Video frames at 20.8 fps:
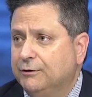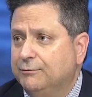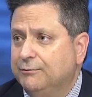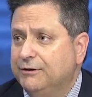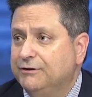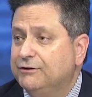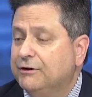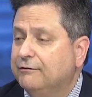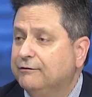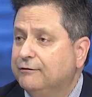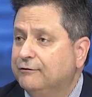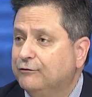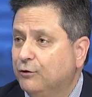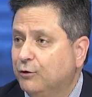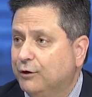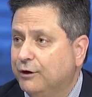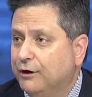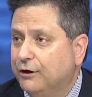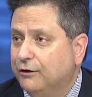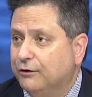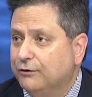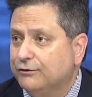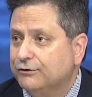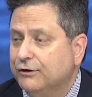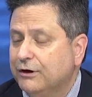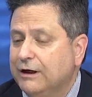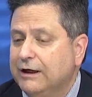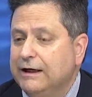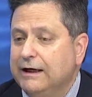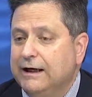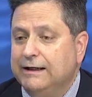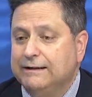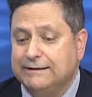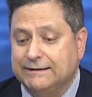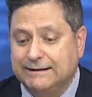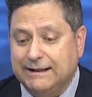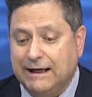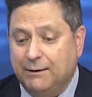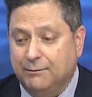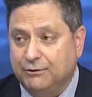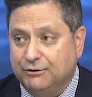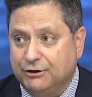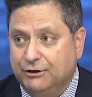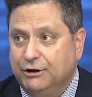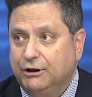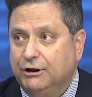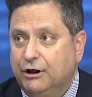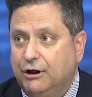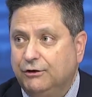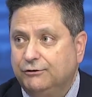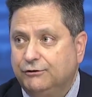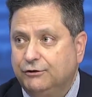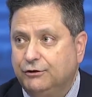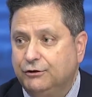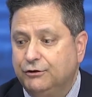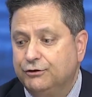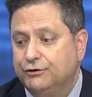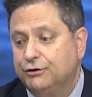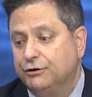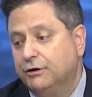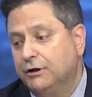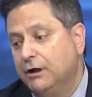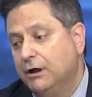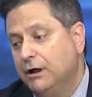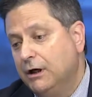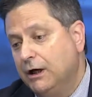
that meets every four years. It's established in the Constitution.